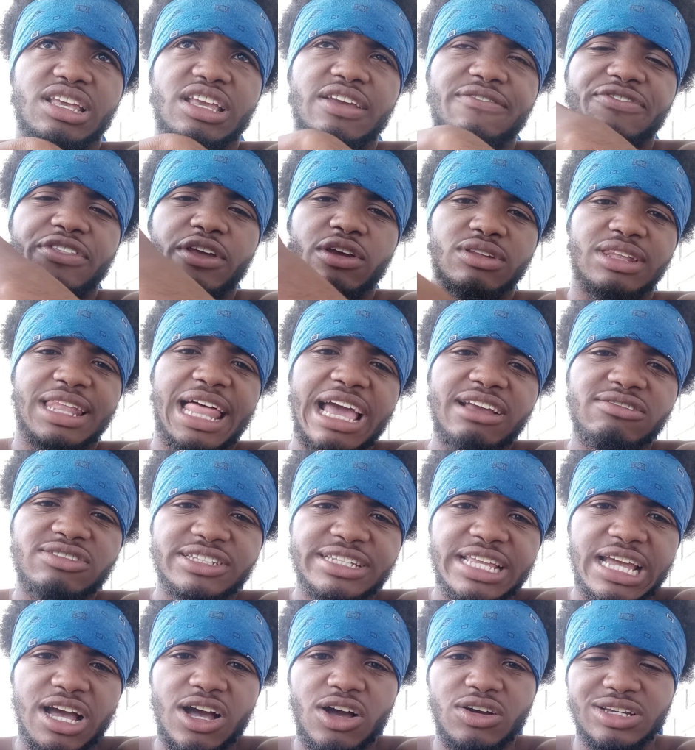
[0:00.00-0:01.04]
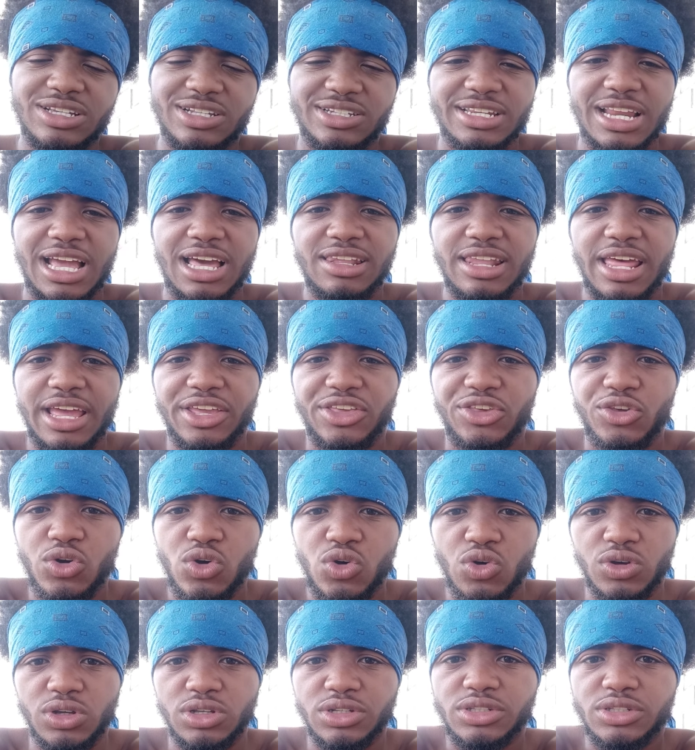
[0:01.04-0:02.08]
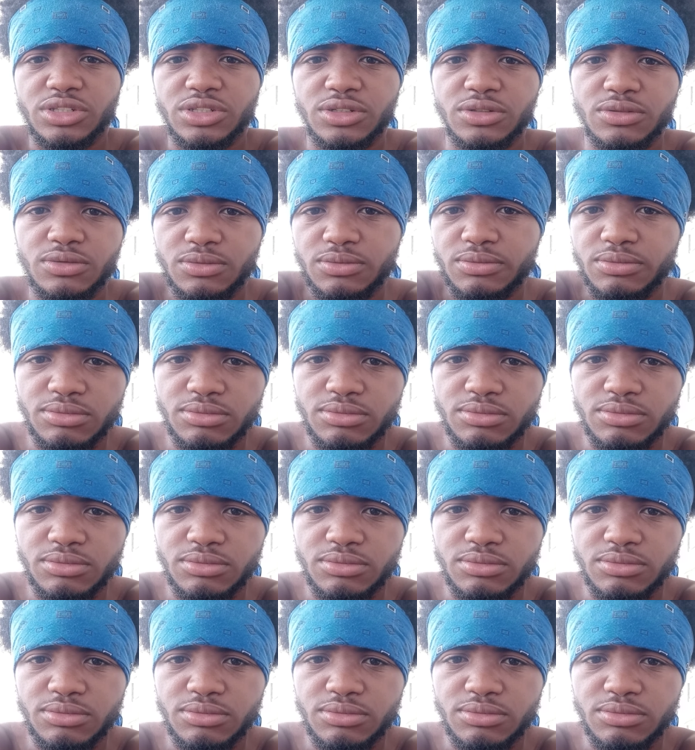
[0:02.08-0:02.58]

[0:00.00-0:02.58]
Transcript: If their lifestyle is not like yours,